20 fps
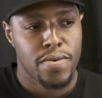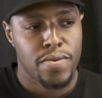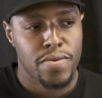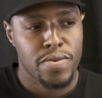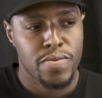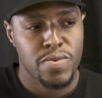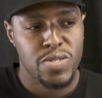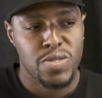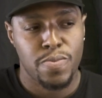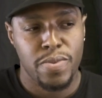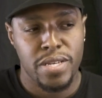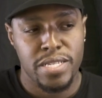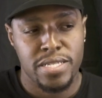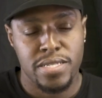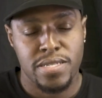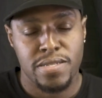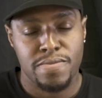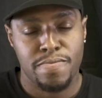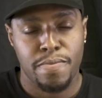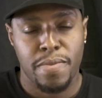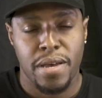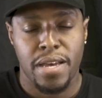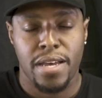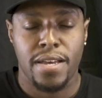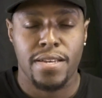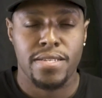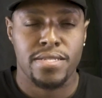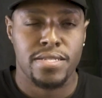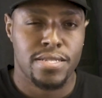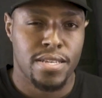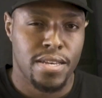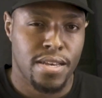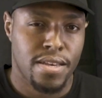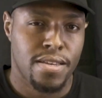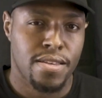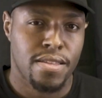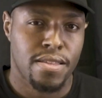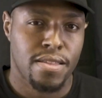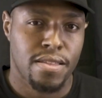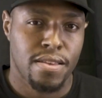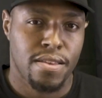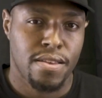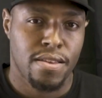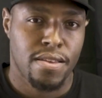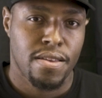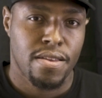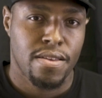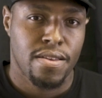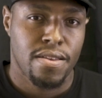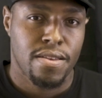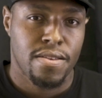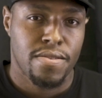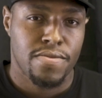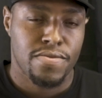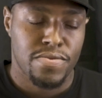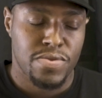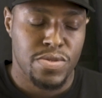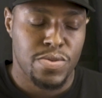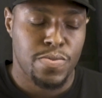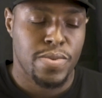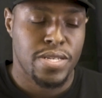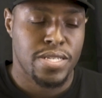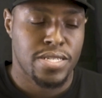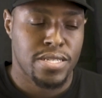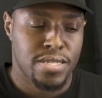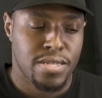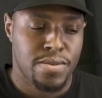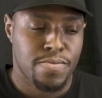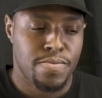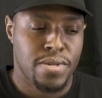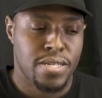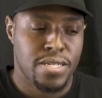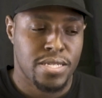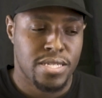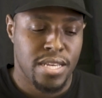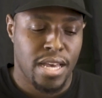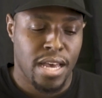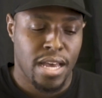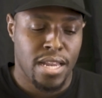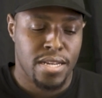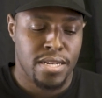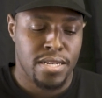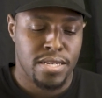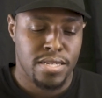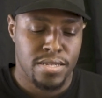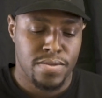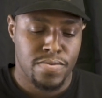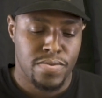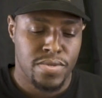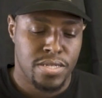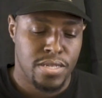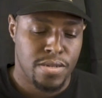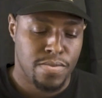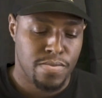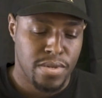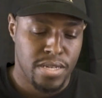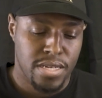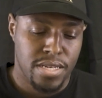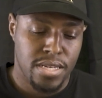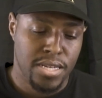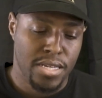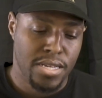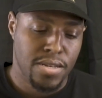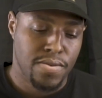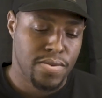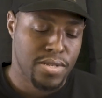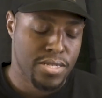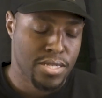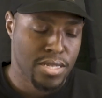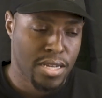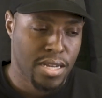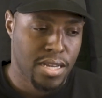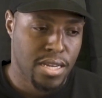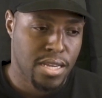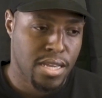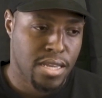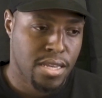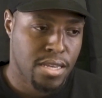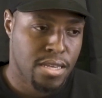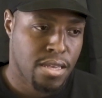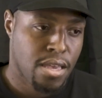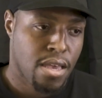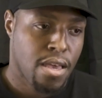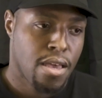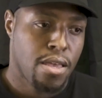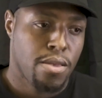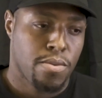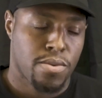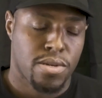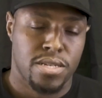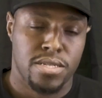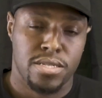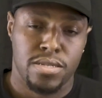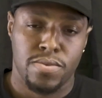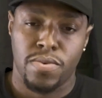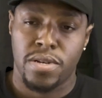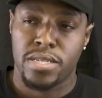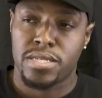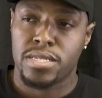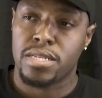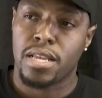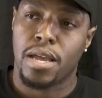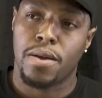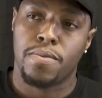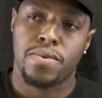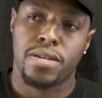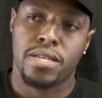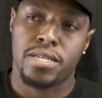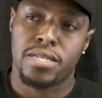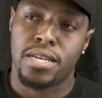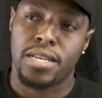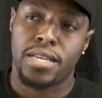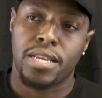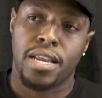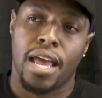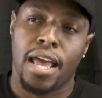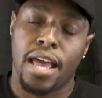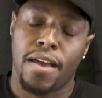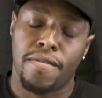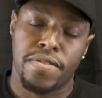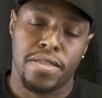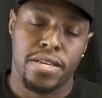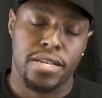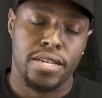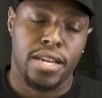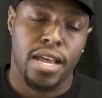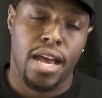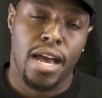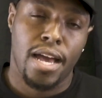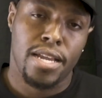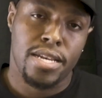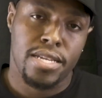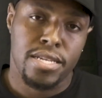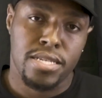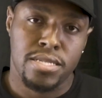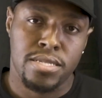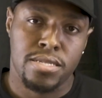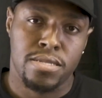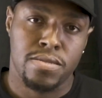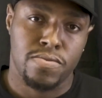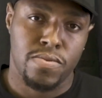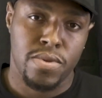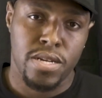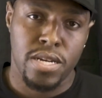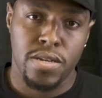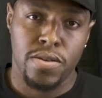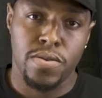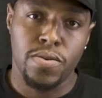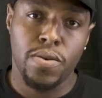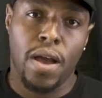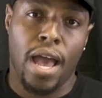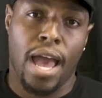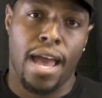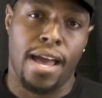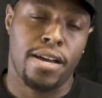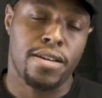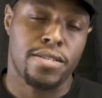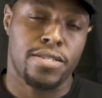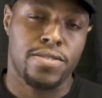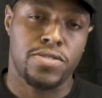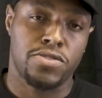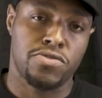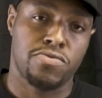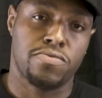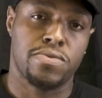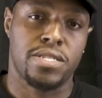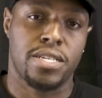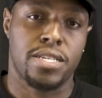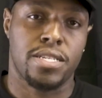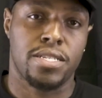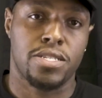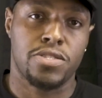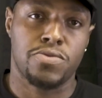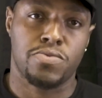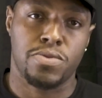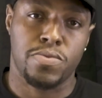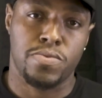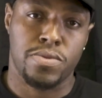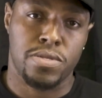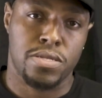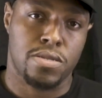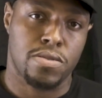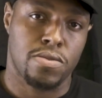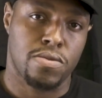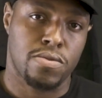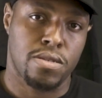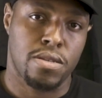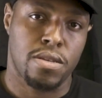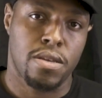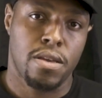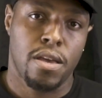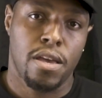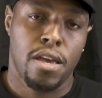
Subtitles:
we was missing the mindset. We was missing the mentality. It was something in there that wasn't clicking. Because it wasn't that we didn't have the knowledge. We knew how to do what it is we was doing,